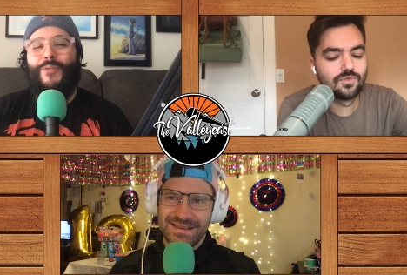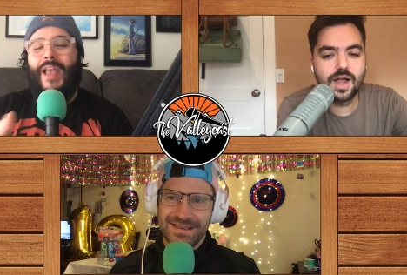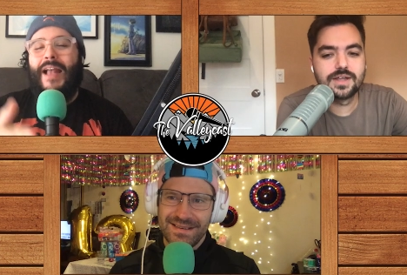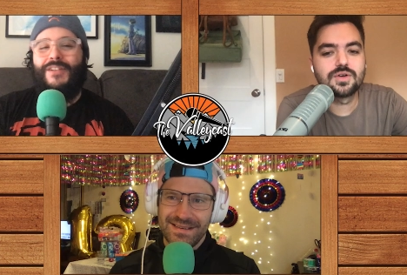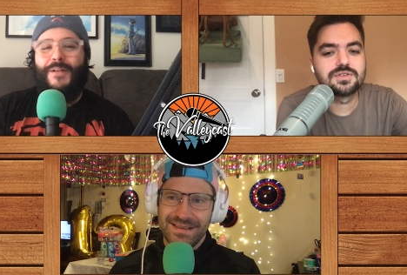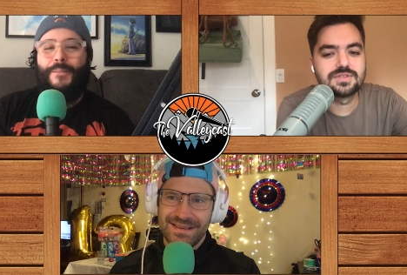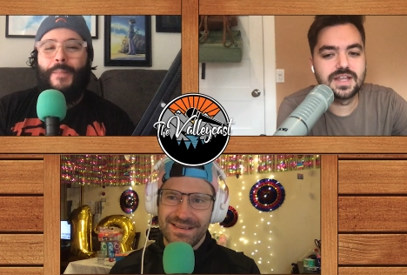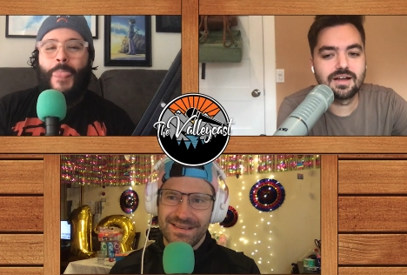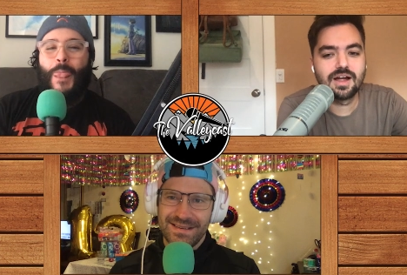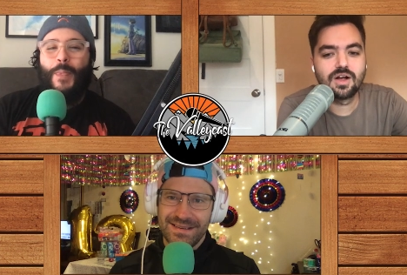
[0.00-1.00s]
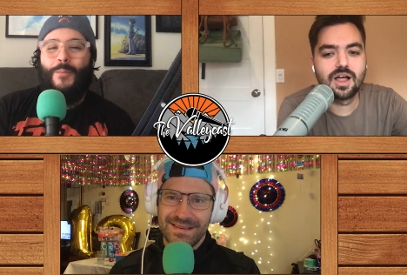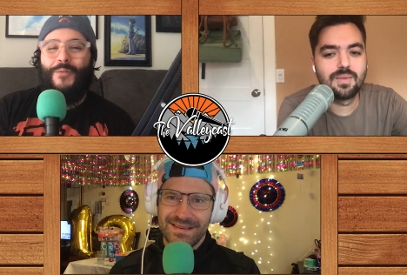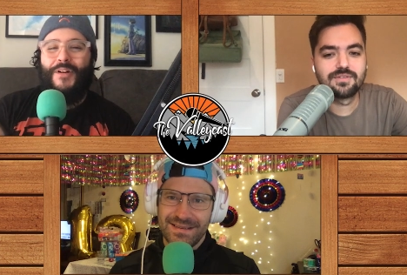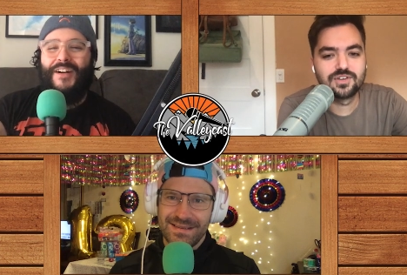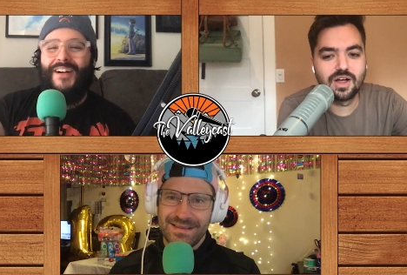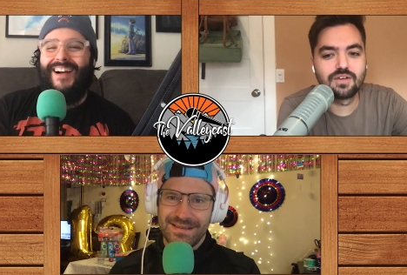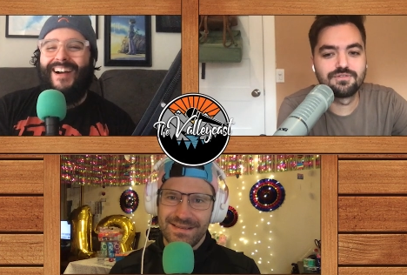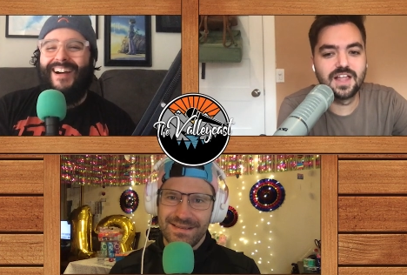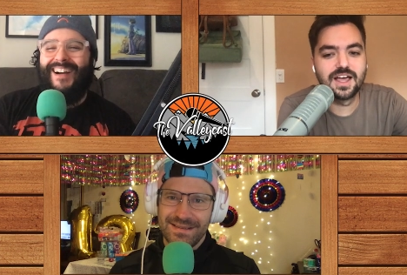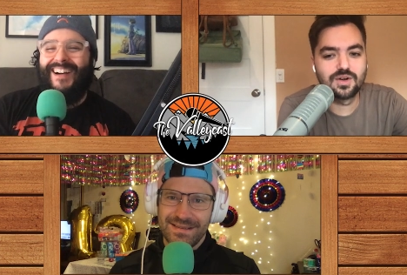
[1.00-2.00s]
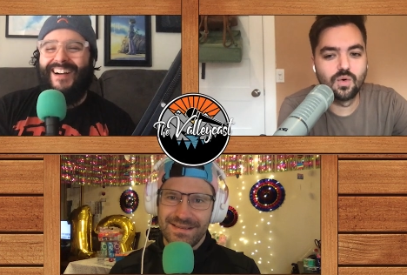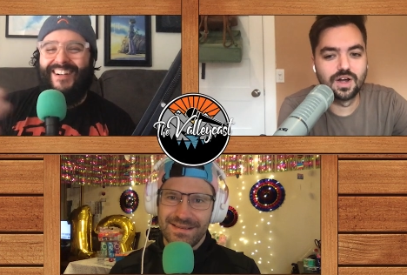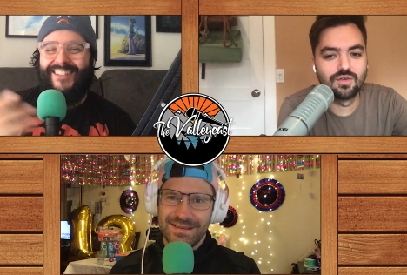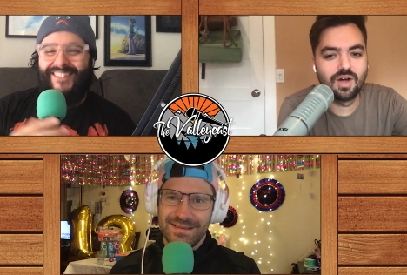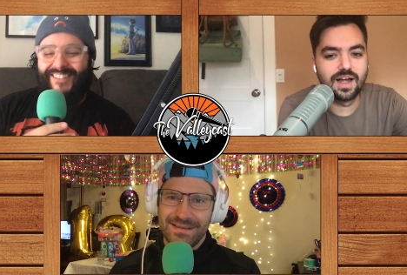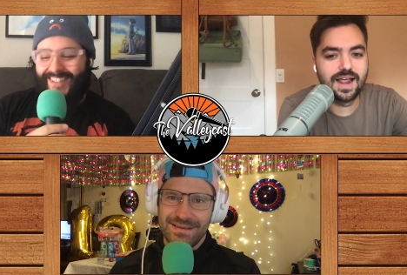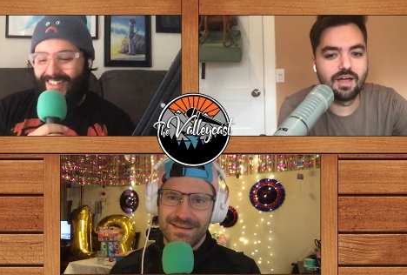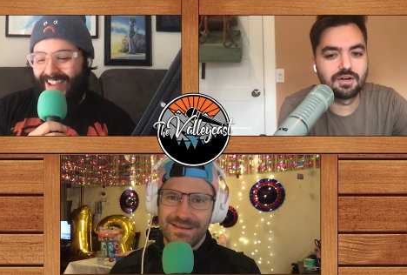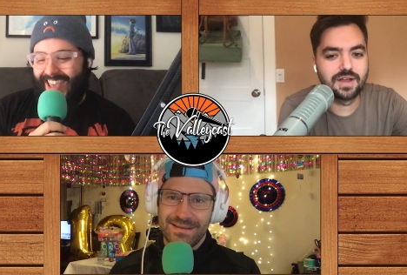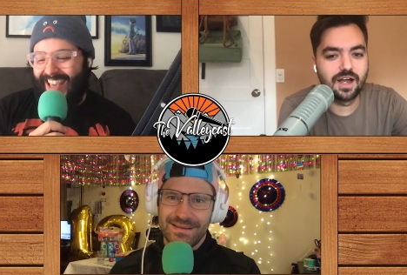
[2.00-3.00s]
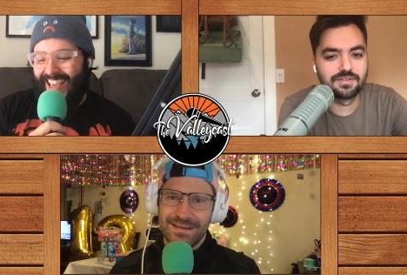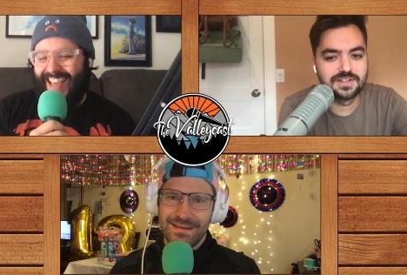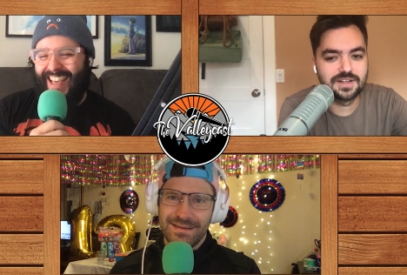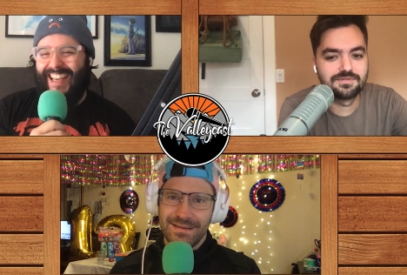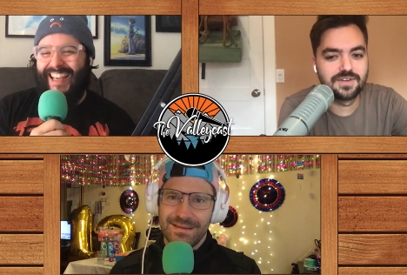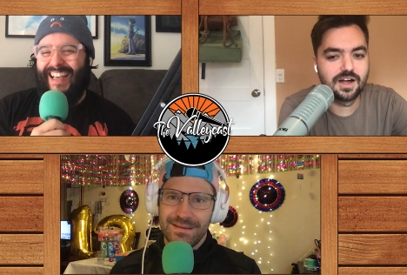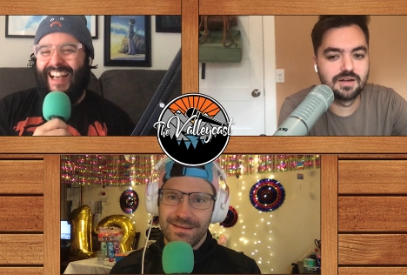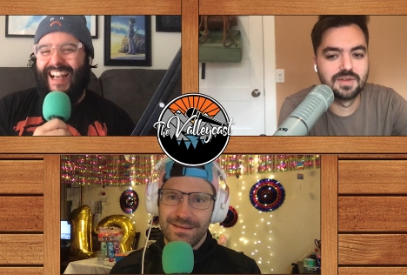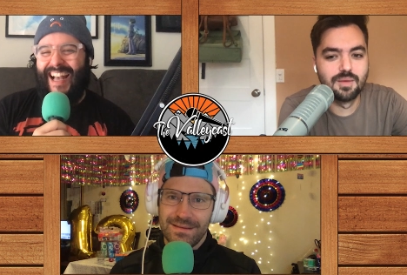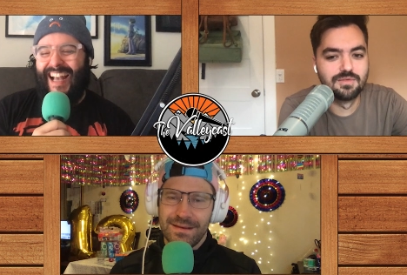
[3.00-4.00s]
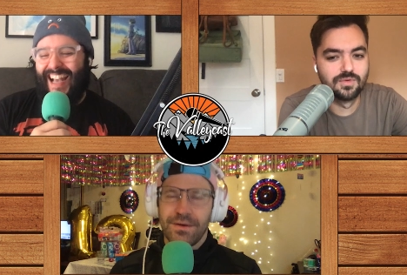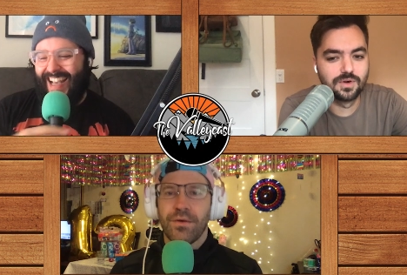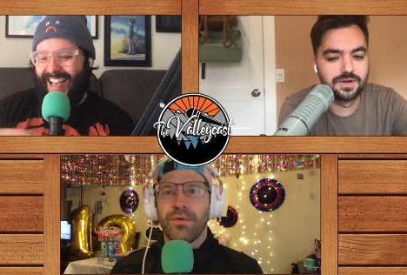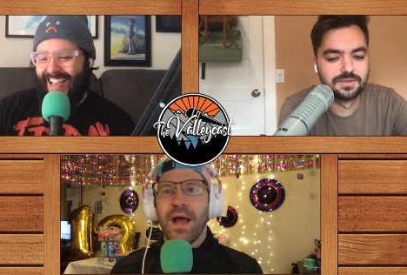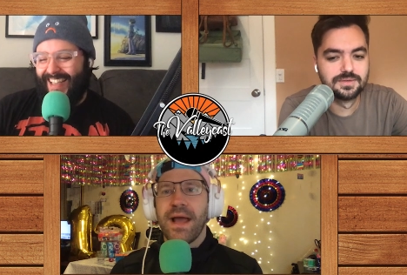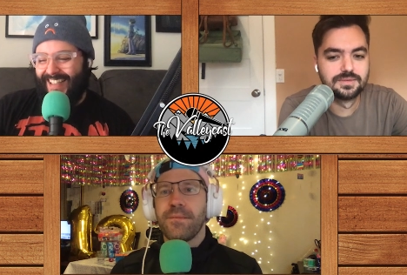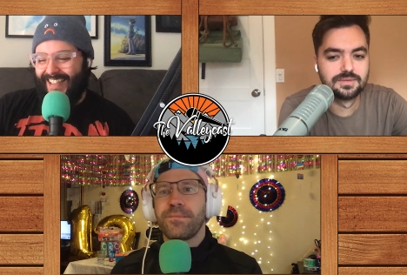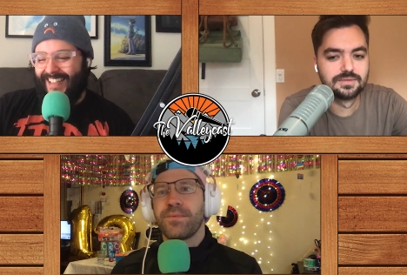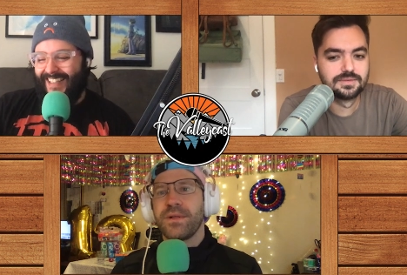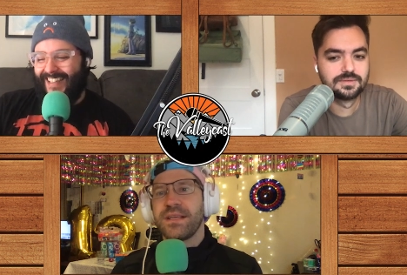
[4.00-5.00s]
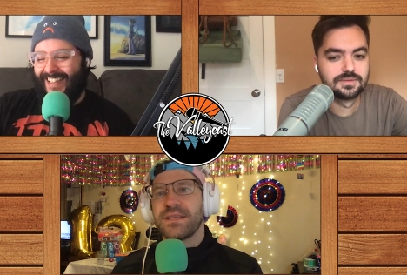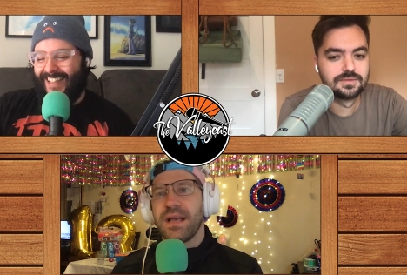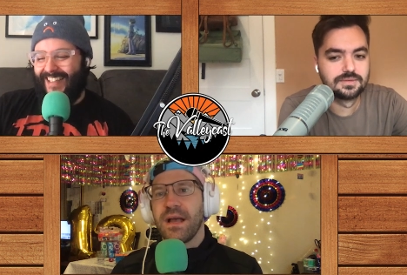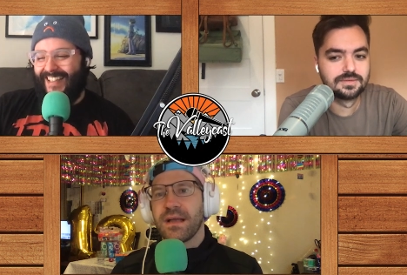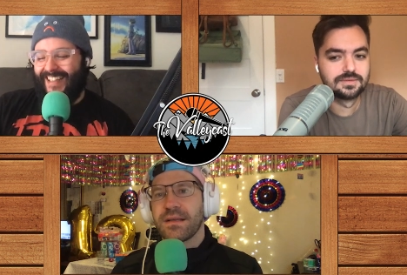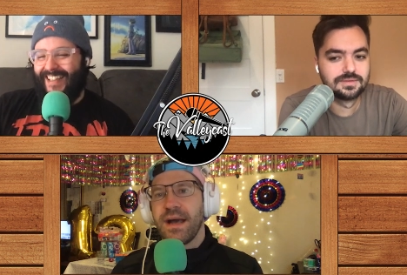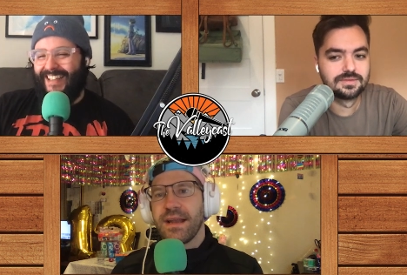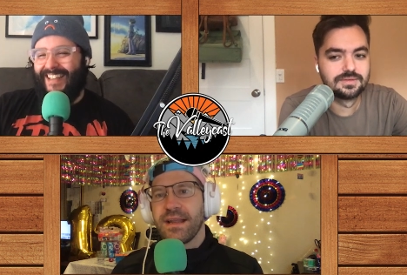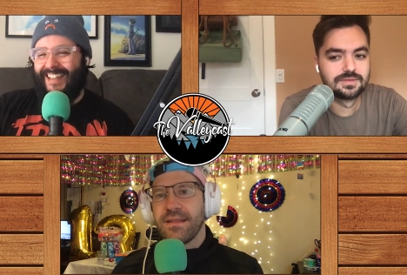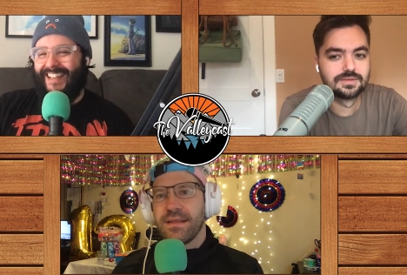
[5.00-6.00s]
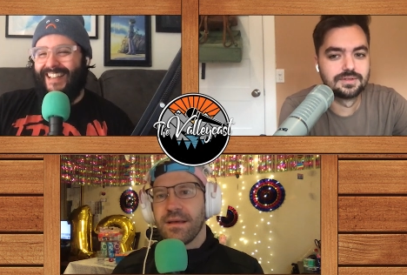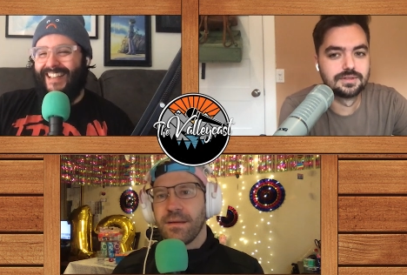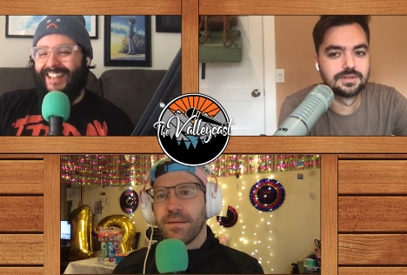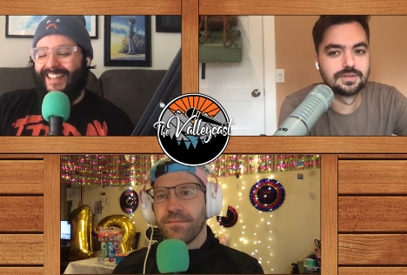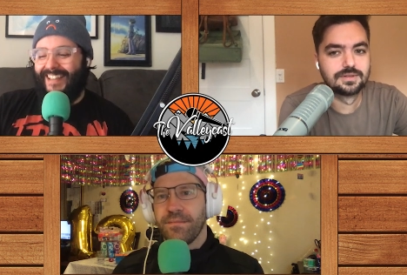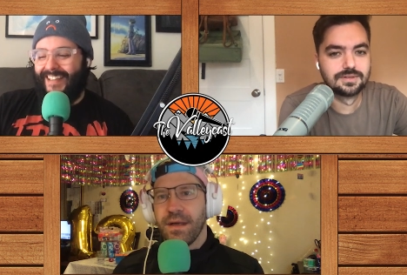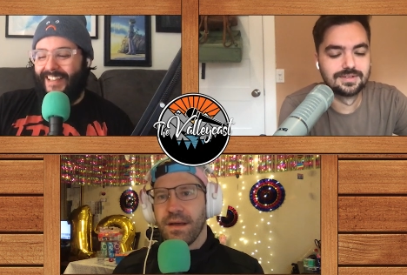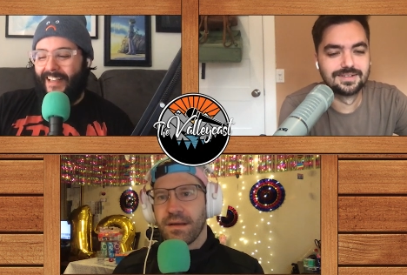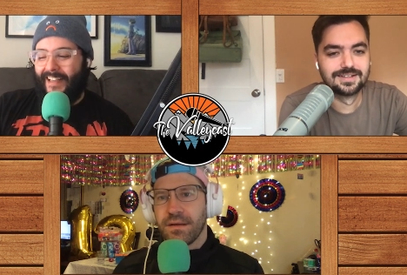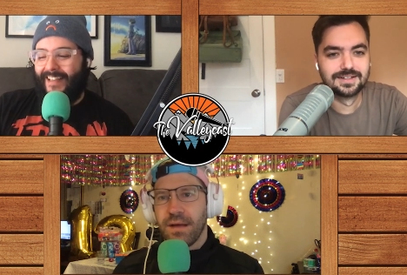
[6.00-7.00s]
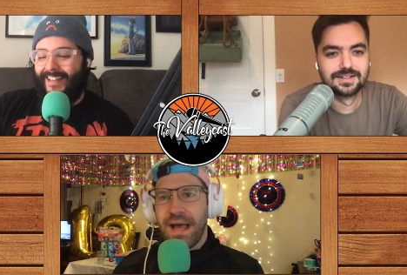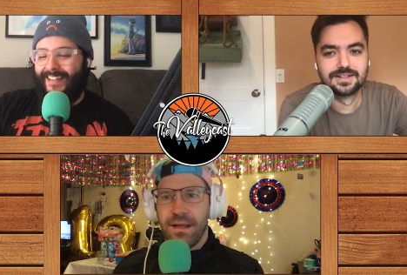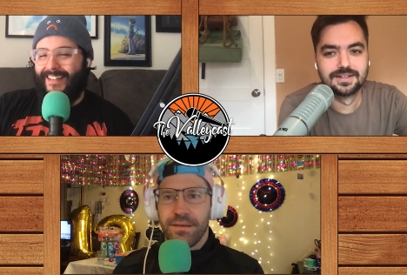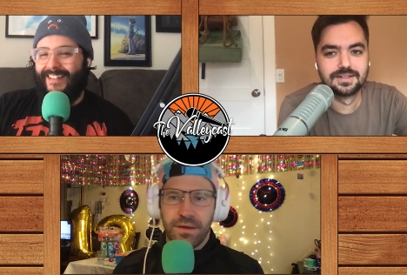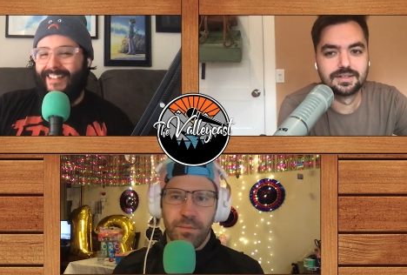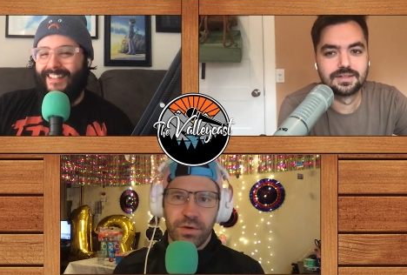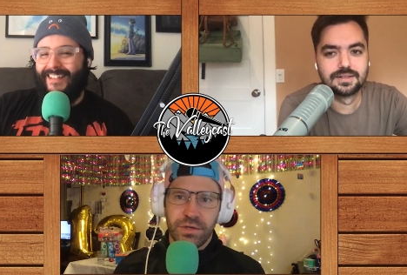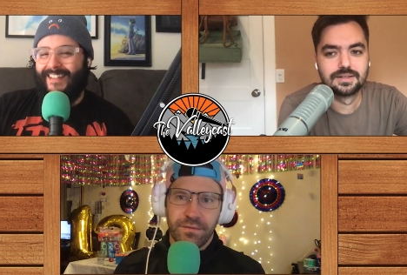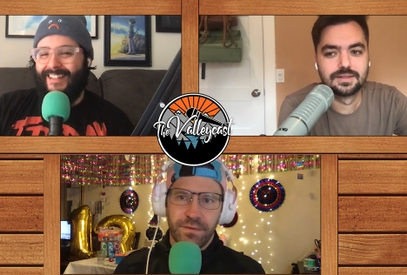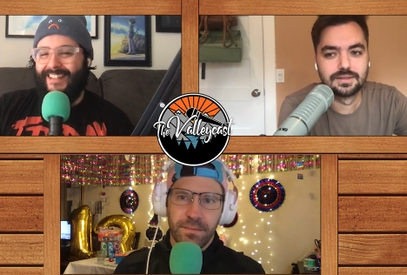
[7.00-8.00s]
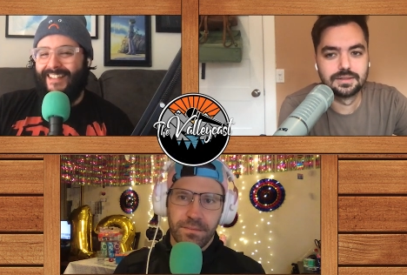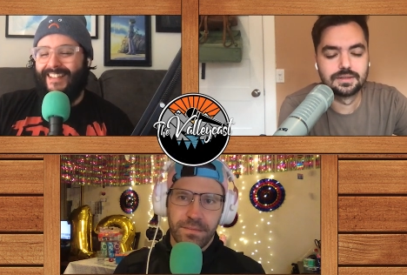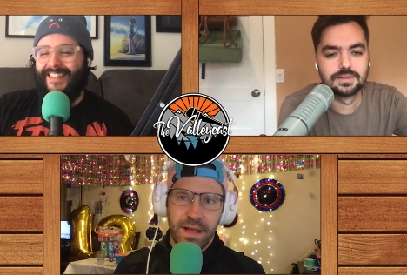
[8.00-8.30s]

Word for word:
Speaker 1: Ryan, don't you dare. I'll come after you. I'll fly to Oregon
Speaker 2: right
Speaker 1: now. I don't care if
Speaker 2: it's on fire. I'm coming for you. Ryan, please cut in the commercial from